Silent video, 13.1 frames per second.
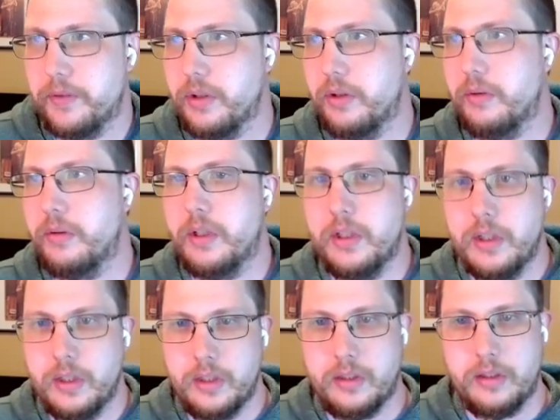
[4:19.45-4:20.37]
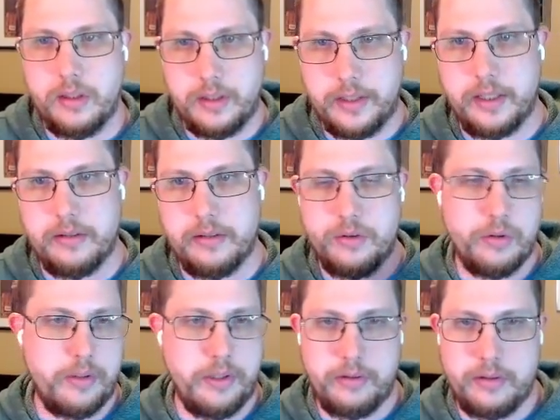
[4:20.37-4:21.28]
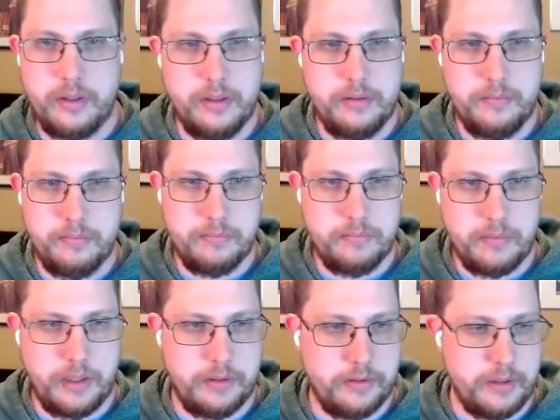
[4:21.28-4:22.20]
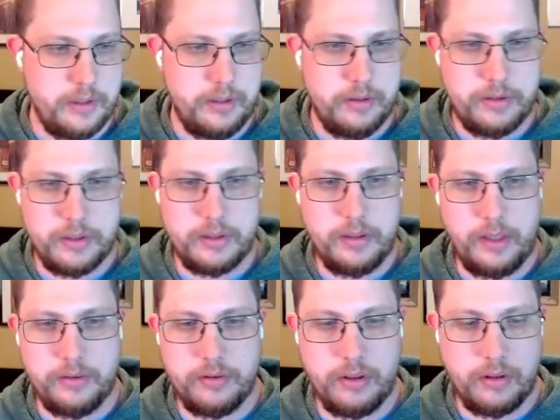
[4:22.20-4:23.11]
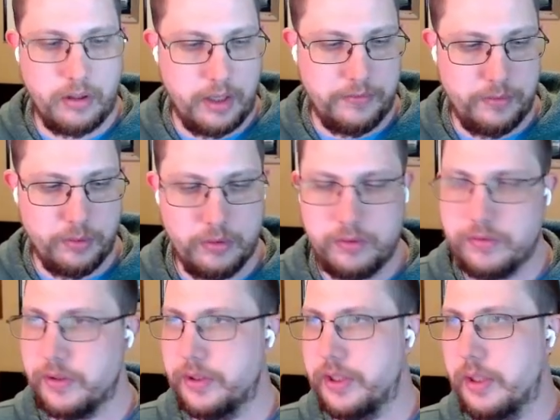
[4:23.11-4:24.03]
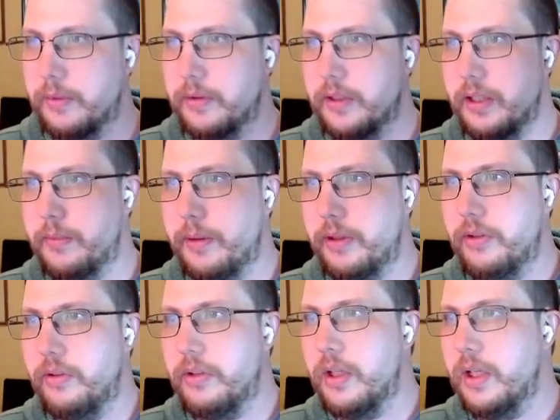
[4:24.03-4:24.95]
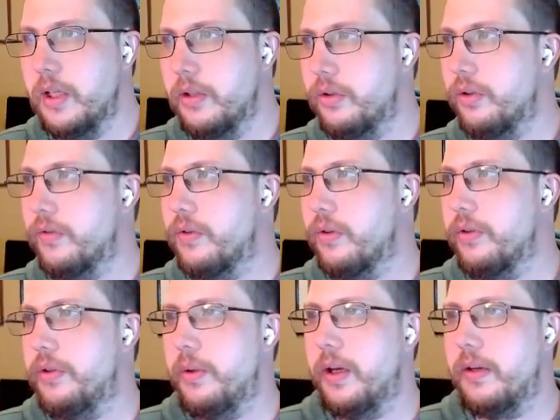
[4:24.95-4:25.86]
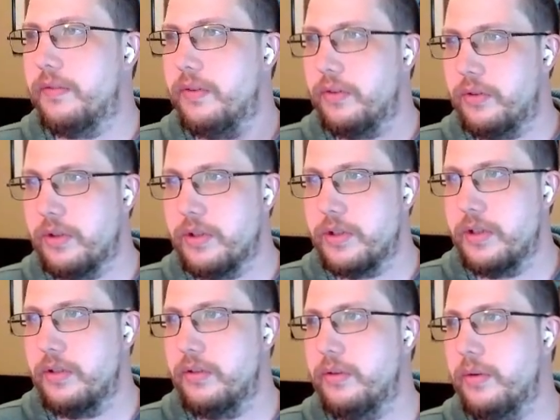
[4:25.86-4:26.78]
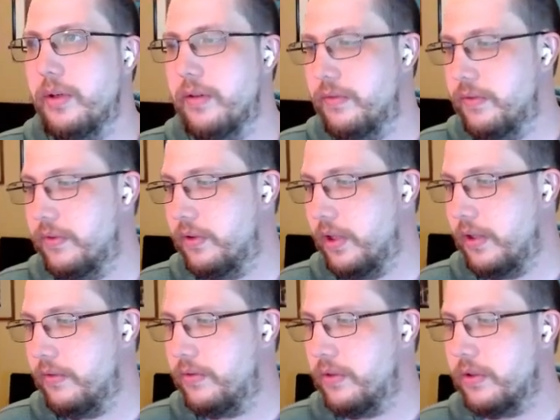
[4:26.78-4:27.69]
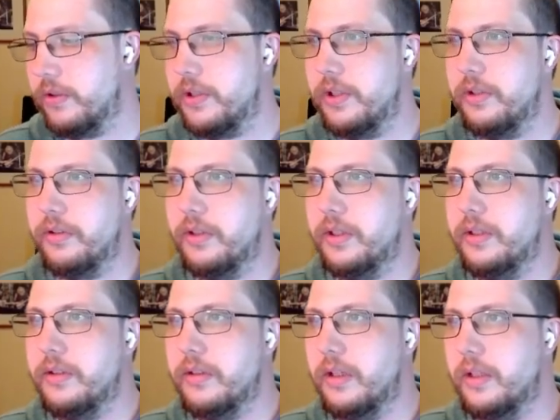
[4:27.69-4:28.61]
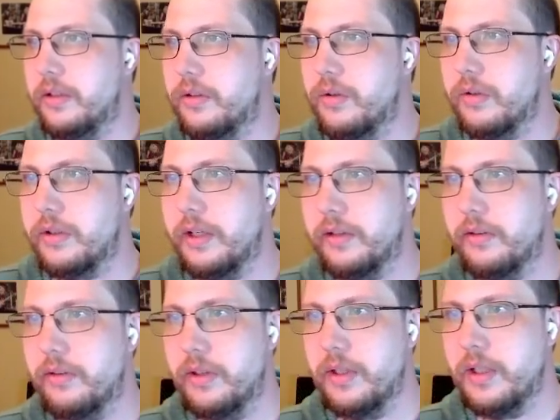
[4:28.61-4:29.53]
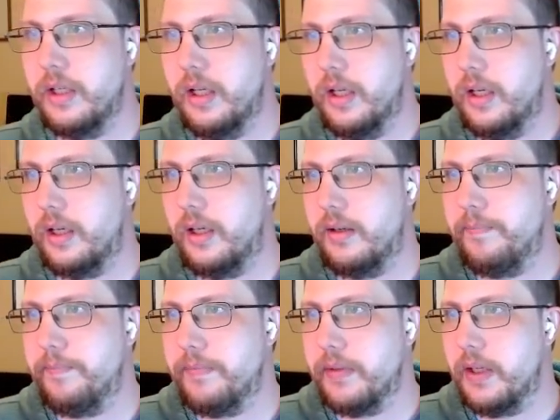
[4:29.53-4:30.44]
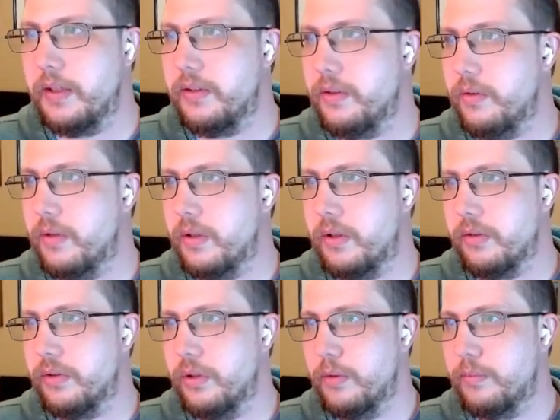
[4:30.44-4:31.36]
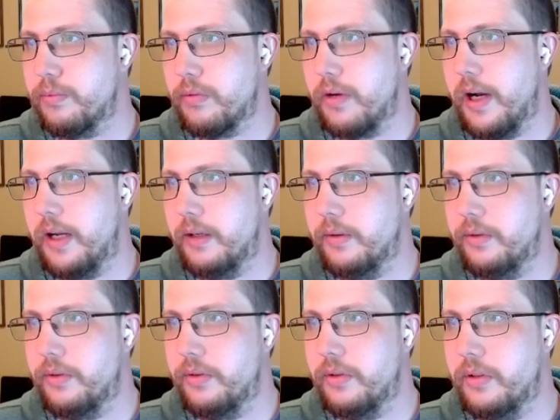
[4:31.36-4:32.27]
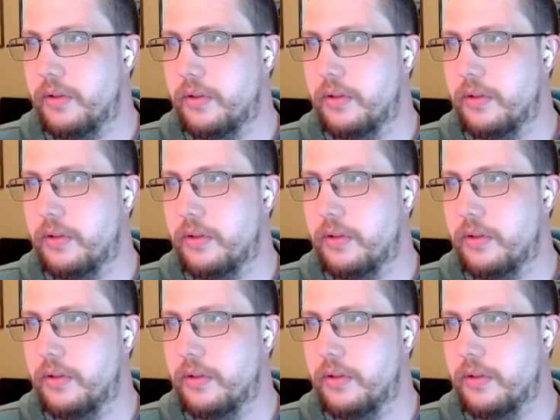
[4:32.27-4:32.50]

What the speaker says: So again, Cortex started as an archive tool for Cherwell databases. So of course you have searches, you have saved searches in Cortex, and you can also browse.